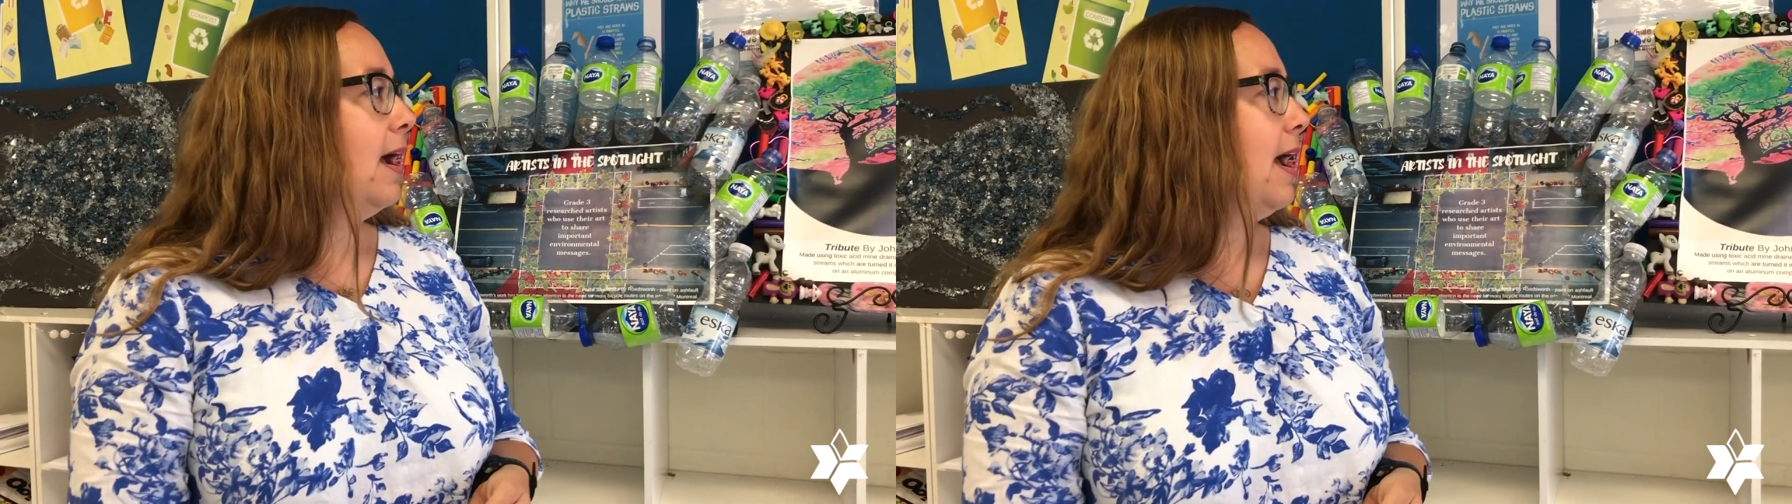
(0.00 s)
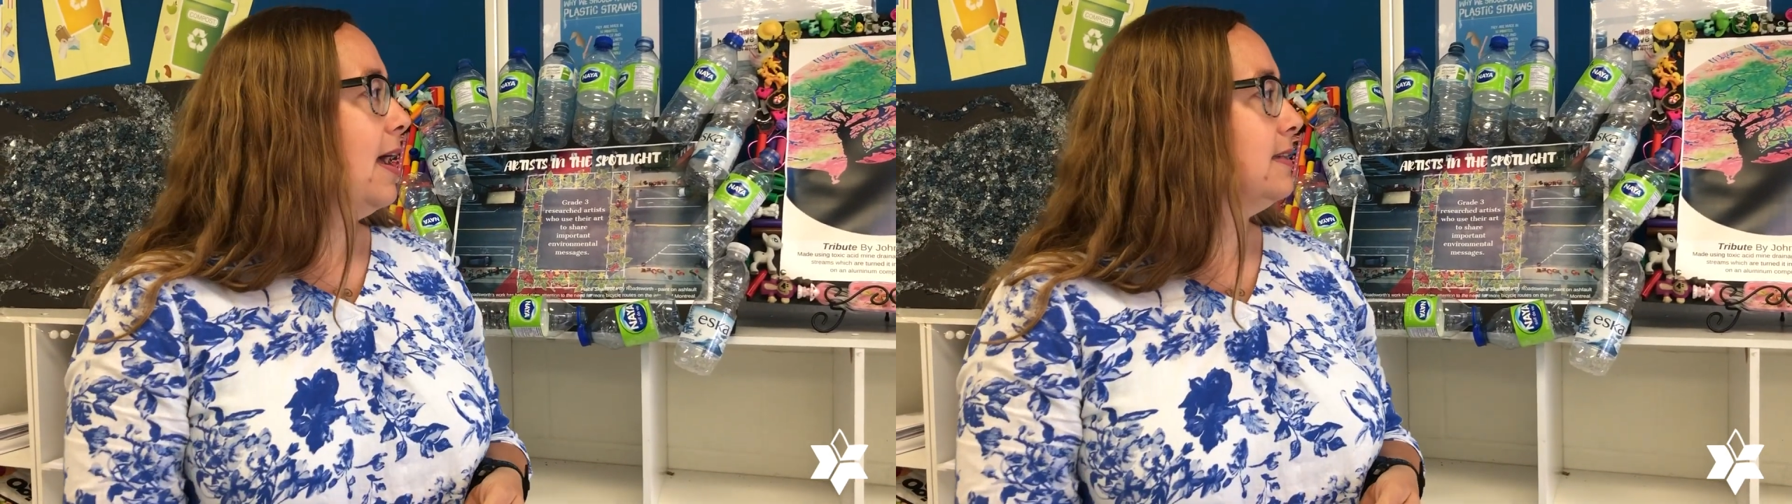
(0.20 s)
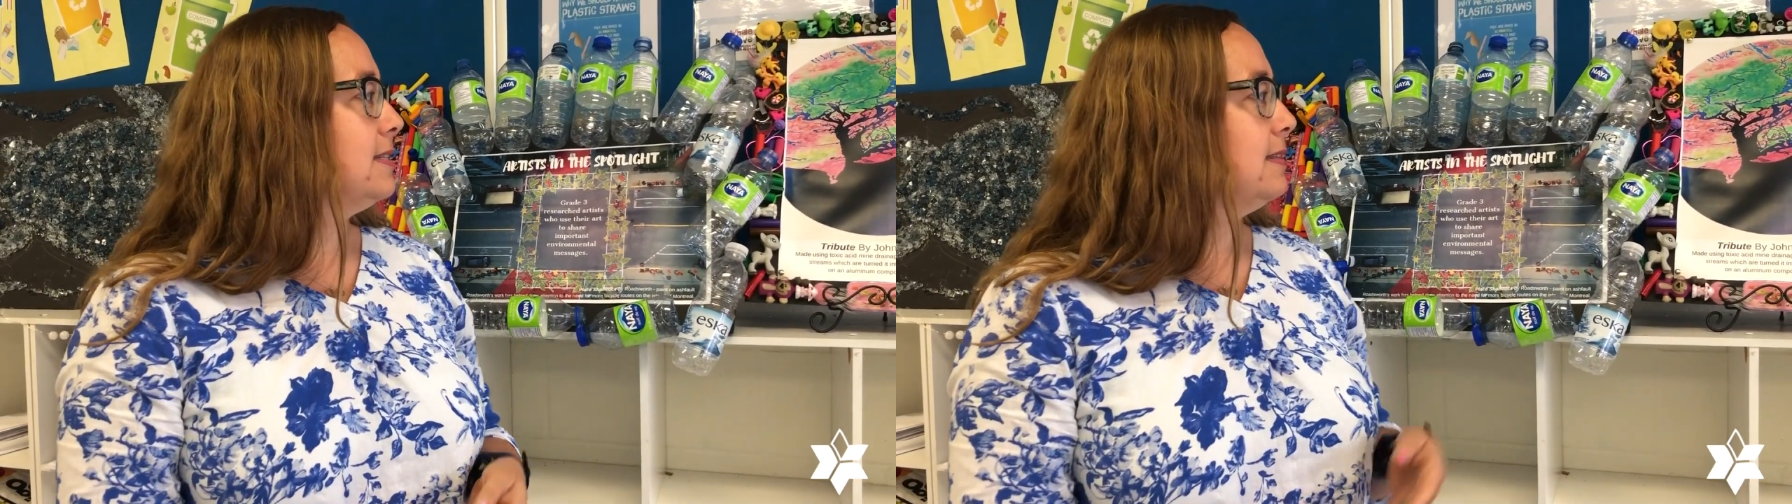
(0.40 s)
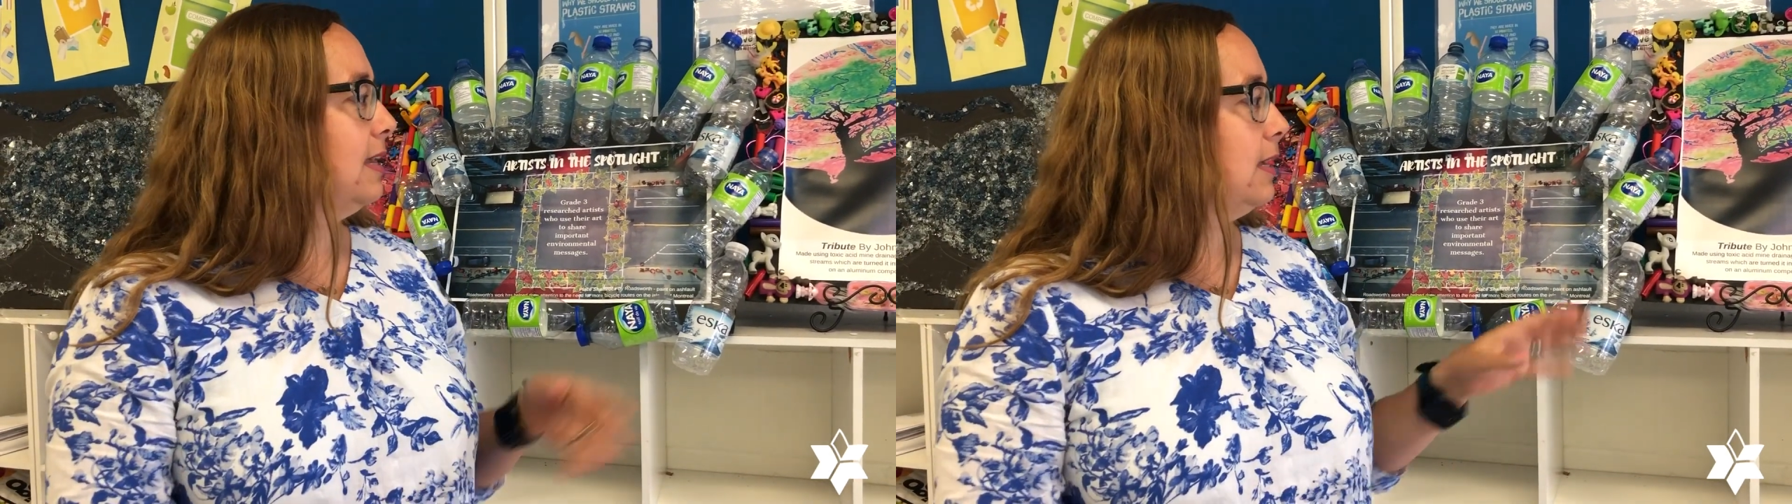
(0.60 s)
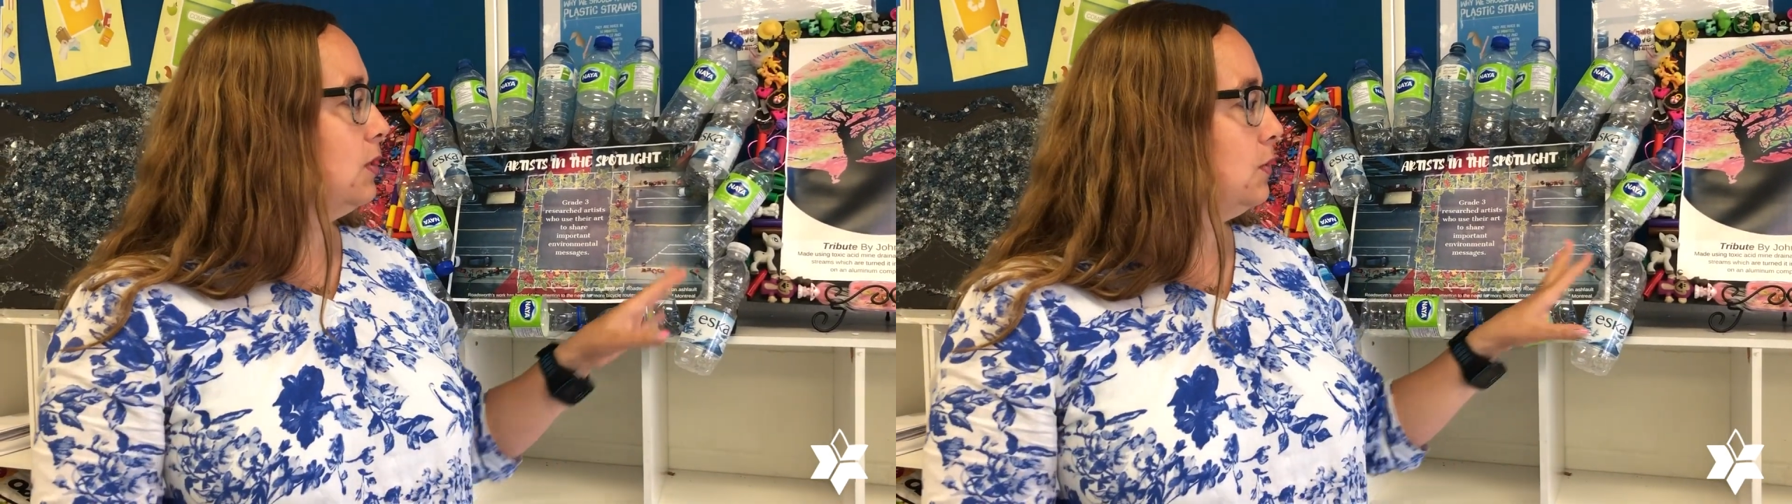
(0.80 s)
and
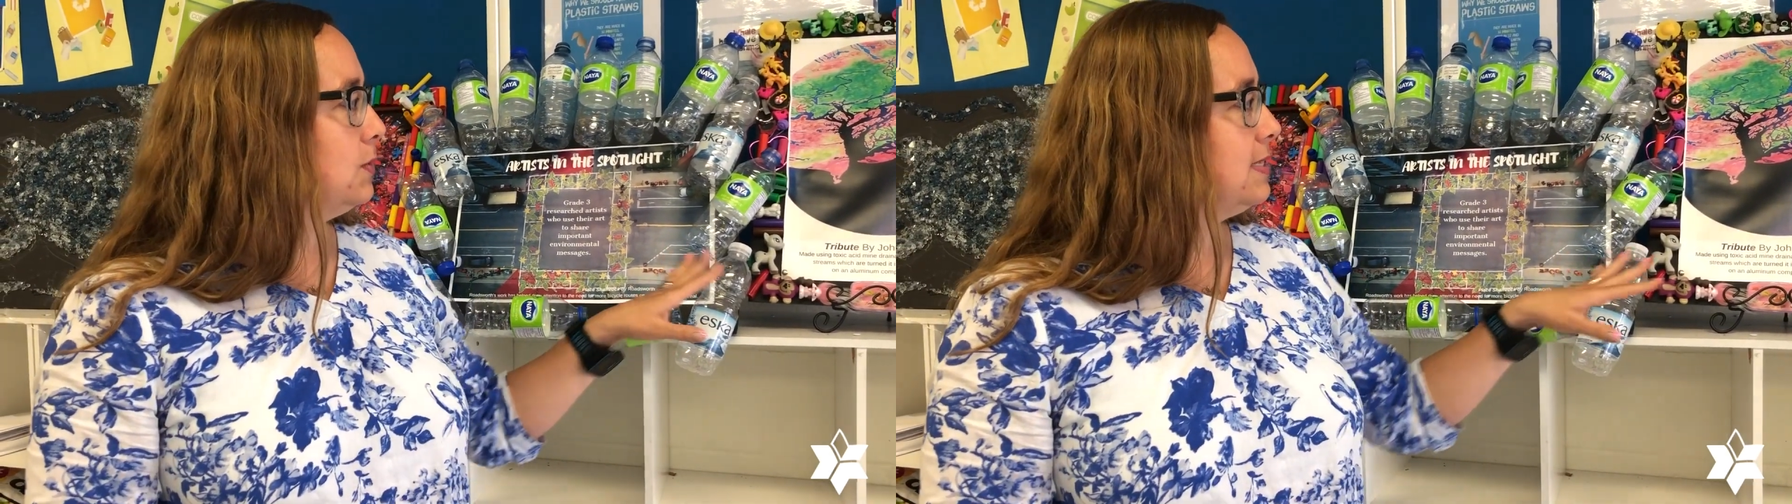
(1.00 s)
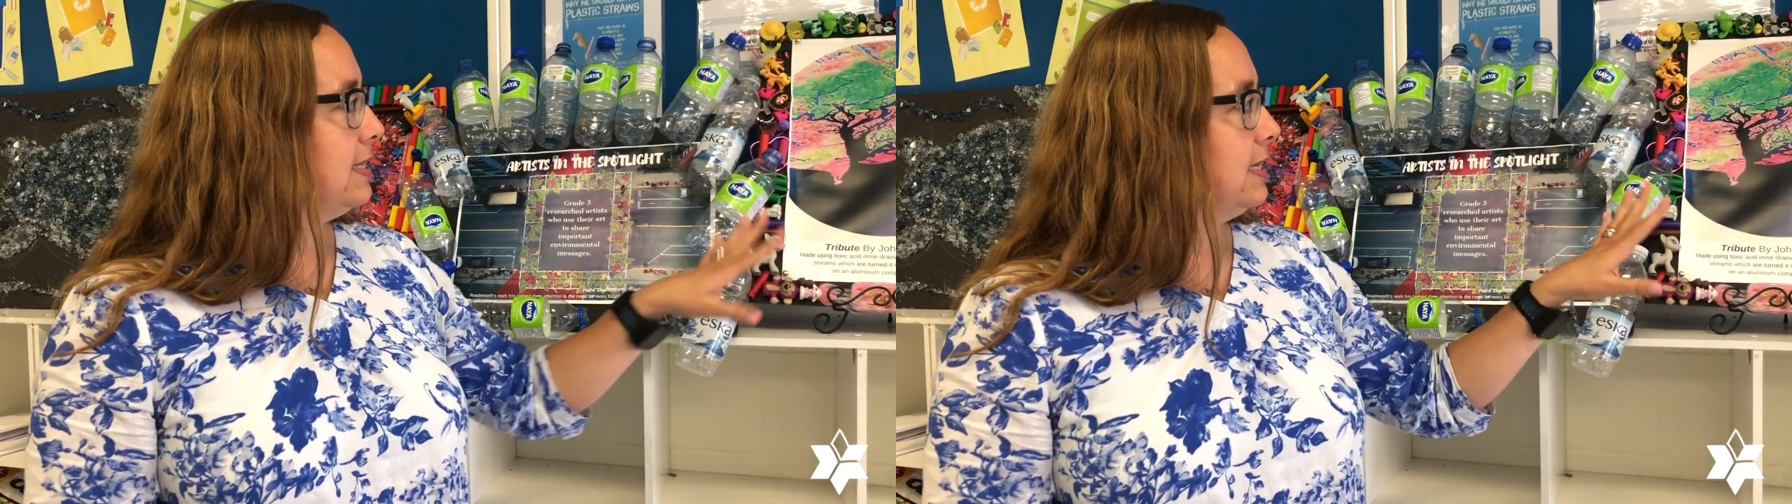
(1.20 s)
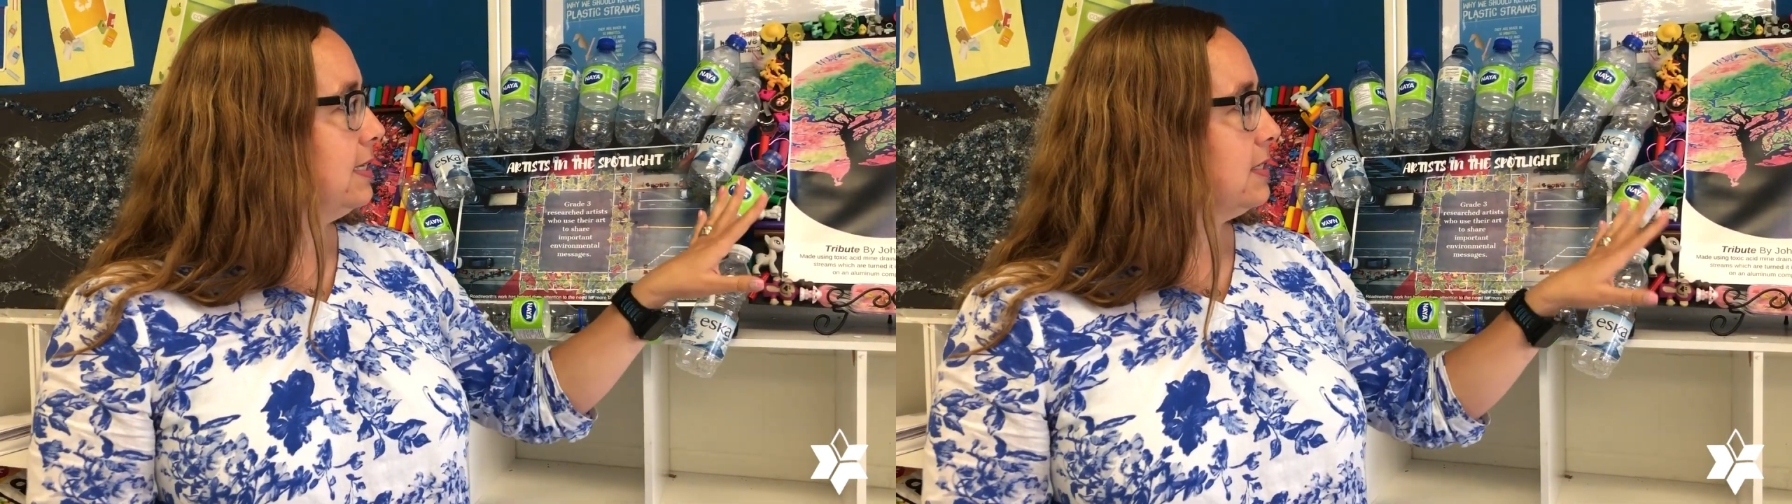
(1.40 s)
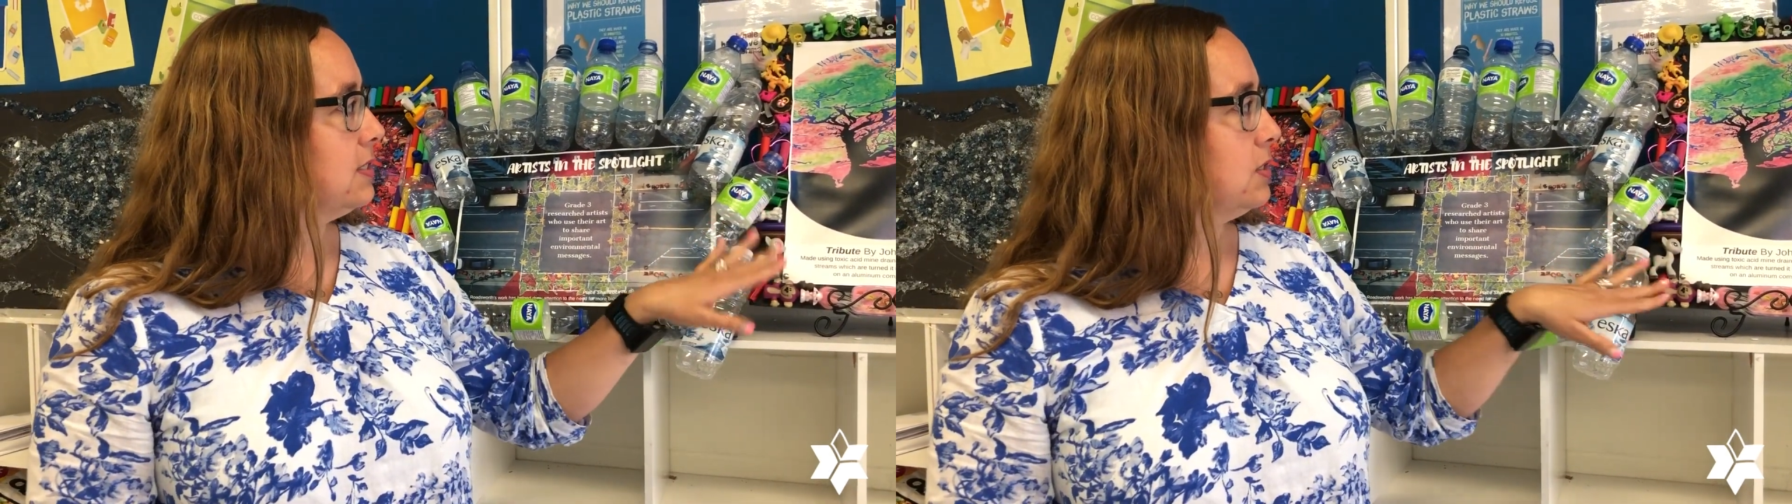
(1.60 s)
they used these